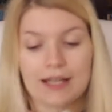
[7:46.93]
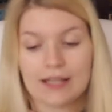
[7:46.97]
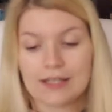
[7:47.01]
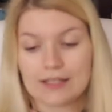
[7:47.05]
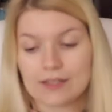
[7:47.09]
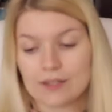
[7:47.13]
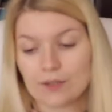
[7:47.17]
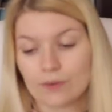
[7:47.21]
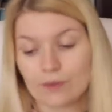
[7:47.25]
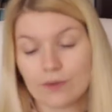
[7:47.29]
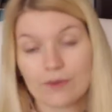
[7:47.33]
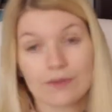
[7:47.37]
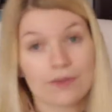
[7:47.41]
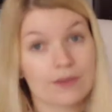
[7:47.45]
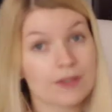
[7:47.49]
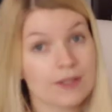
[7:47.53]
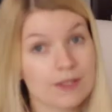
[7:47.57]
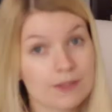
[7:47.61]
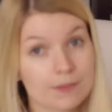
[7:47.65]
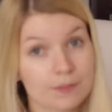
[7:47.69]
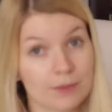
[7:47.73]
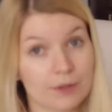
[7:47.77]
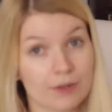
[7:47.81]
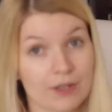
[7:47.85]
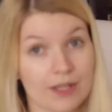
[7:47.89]
So
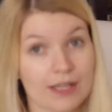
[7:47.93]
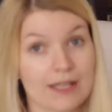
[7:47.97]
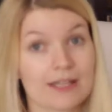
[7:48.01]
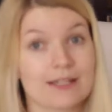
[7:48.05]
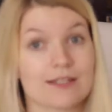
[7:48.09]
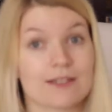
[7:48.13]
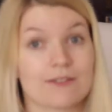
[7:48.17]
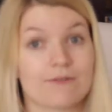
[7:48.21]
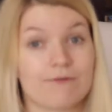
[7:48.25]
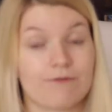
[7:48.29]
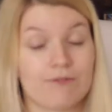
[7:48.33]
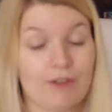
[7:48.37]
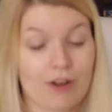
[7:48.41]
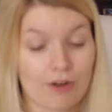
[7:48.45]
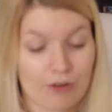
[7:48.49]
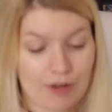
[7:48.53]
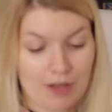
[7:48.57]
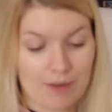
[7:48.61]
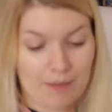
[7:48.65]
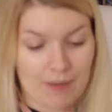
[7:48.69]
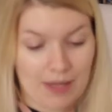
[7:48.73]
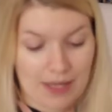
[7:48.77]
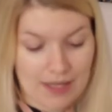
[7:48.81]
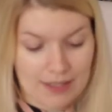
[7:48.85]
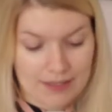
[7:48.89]
this book is very
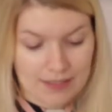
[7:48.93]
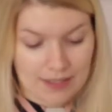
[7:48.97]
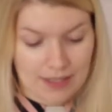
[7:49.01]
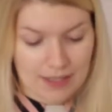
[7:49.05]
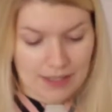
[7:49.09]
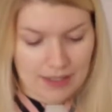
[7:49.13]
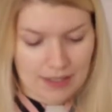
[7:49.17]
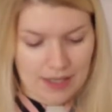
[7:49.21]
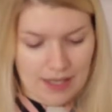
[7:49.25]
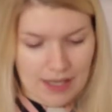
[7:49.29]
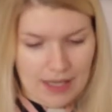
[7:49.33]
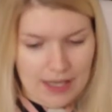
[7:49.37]
amazing.